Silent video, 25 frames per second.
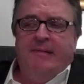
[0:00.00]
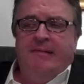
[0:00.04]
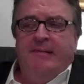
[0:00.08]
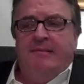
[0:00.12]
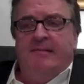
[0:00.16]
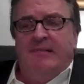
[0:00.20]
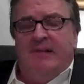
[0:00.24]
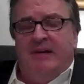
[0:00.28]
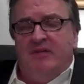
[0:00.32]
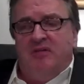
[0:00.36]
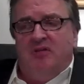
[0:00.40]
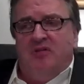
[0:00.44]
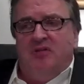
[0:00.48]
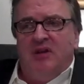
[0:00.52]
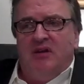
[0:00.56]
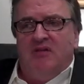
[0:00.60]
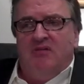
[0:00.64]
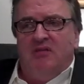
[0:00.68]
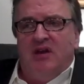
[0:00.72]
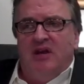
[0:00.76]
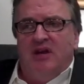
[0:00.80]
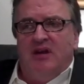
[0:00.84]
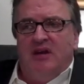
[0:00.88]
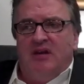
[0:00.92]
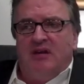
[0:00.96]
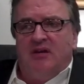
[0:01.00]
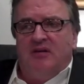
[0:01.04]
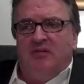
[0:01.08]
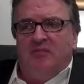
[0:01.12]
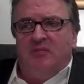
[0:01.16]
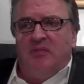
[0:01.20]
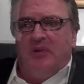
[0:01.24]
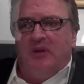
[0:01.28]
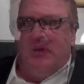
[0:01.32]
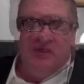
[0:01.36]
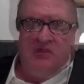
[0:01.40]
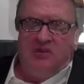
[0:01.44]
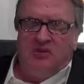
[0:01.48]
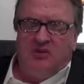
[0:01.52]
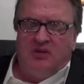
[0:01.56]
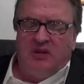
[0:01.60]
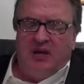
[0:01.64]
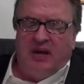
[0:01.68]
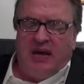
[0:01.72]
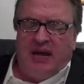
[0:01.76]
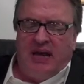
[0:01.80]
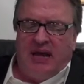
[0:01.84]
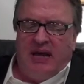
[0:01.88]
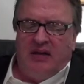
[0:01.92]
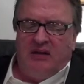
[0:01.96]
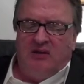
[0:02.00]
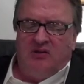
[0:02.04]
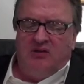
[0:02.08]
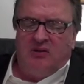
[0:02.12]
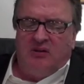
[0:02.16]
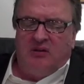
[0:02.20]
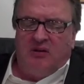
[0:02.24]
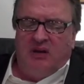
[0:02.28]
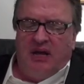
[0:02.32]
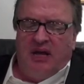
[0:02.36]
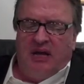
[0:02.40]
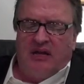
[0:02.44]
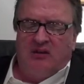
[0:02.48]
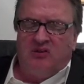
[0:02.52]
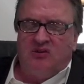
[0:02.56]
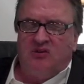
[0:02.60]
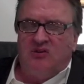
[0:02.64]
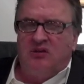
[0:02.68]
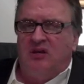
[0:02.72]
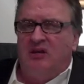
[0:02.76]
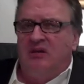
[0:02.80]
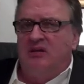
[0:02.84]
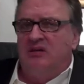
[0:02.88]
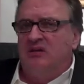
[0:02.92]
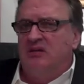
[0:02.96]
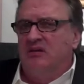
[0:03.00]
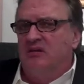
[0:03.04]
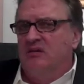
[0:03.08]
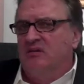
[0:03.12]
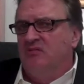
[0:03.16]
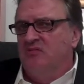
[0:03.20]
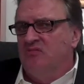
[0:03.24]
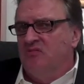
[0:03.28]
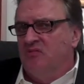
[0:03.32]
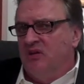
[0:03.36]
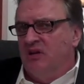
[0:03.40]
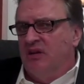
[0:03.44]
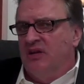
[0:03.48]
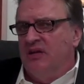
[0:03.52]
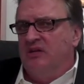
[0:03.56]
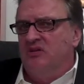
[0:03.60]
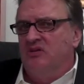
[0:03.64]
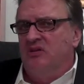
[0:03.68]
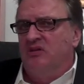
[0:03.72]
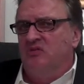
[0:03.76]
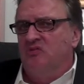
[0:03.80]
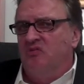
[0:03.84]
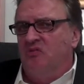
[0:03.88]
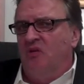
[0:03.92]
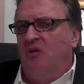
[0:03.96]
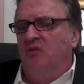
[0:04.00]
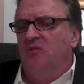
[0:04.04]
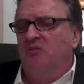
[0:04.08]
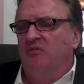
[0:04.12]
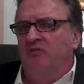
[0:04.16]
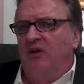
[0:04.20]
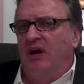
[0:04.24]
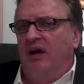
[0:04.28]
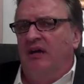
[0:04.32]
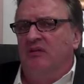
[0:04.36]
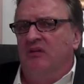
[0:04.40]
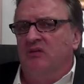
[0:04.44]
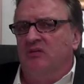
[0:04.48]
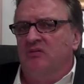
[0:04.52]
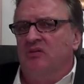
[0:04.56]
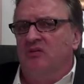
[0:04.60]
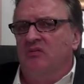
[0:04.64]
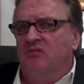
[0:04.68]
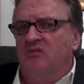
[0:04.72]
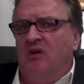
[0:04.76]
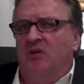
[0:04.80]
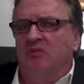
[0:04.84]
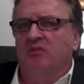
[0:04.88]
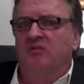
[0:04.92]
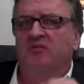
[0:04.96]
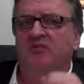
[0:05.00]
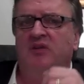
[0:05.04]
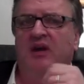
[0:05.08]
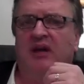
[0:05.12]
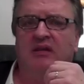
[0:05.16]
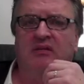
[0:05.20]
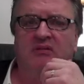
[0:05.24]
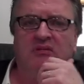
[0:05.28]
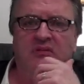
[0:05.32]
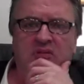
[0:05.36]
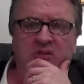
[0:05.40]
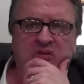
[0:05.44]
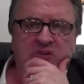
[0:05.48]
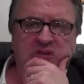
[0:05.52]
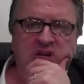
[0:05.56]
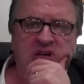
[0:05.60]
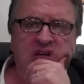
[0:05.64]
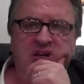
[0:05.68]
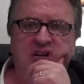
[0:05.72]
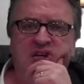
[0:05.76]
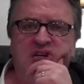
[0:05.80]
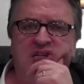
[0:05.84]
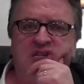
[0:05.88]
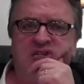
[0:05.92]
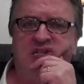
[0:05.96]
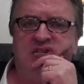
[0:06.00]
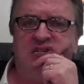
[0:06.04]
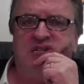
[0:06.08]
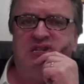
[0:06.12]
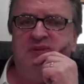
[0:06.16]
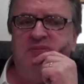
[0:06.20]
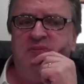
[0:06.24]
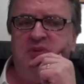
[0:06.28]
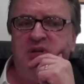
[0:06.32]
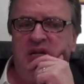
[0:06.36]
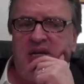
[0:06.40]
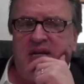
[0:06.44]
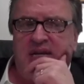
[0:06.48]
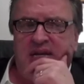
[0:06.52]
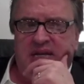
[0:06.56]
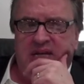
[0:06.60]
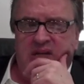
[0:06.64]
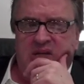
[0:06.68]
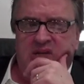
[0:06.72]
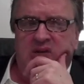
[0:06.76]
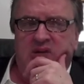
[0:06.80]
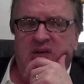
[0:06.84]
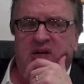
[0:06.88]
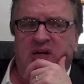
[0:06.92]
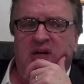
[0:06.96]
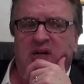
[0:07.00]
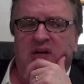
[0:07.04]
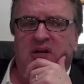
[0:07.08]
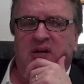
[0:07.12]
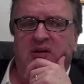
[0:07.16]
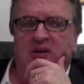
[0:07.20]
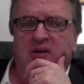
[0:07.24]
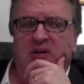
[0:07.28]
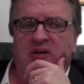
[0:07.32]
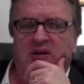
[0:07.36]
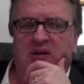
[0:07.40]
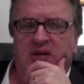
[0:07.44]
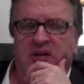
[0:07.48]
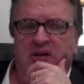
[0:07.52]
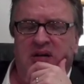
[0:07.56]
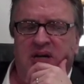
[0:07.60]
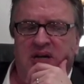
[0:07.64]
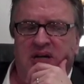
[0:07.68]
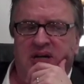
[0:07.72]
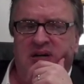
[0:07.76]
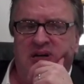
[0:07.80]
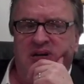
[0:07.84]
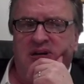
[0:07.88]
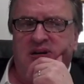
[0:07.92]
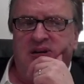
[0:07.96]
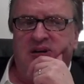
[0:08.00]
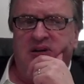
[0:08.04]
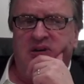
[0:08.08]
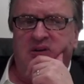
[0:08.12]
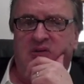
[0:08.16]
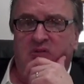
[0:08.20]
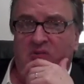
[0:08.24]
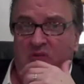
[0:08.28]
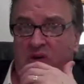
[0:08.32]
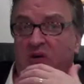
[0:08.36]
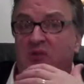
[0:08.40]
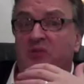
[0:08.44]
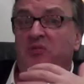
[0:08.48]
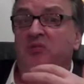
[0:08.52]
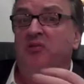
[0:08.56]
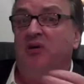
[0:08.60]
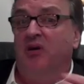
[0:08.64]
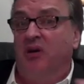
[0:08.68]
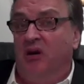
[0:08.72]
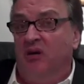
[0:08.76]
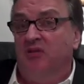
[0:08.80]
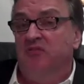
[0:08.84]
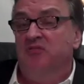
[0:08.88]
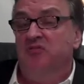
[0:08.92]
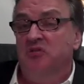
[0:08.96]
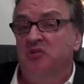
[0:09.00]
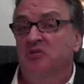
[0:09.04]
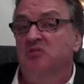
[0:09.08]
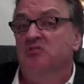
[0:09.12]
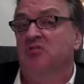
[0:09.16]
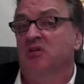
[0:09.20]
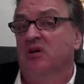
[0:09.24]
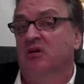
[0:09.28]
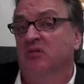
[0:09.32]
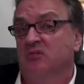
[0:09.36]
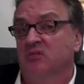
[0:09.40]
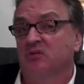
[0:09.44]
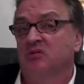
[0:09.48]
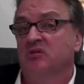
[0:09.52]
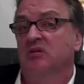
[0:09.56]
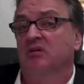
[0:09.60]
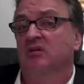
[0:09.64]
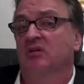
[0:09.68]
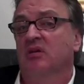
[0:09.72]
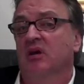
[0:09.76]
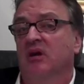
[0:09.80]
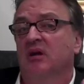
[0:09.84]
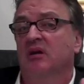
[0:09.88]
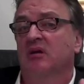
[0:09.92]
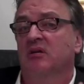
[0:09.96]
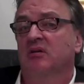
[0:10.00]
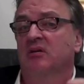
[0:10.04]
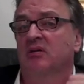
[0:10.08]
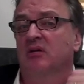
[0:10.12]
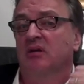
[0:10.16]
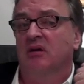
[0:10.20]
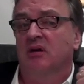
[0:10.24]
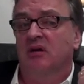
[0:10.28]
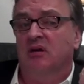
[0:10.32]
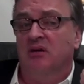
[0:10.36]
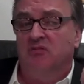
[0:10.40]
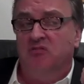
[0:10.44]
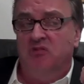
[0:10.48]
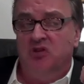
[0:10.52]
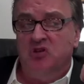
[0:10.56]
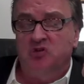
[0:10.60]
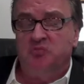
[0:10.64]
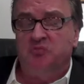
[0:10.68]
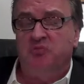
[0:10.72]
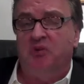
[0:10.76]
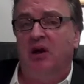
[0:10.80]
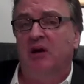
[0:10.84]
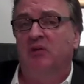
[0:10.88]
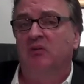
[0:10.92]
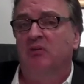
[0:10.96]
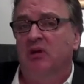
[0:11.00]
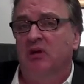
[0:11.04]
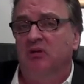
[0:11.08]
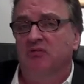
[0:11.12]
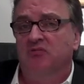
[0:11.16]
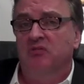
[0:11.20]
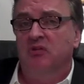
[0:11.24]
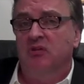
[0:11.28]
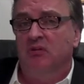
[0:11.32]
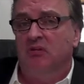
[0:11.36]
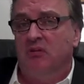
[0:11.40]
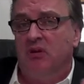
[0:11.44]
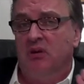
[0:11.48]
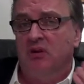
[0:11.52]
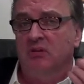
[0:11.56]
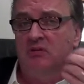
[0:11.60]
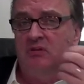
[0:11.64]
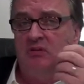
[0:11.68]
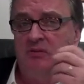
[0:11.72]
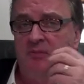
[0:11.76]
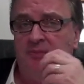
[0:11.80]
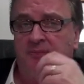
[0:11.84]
One theory was that exercise releases growth factors, and growth factors stimulate growth of neurons and resprouting of neurons.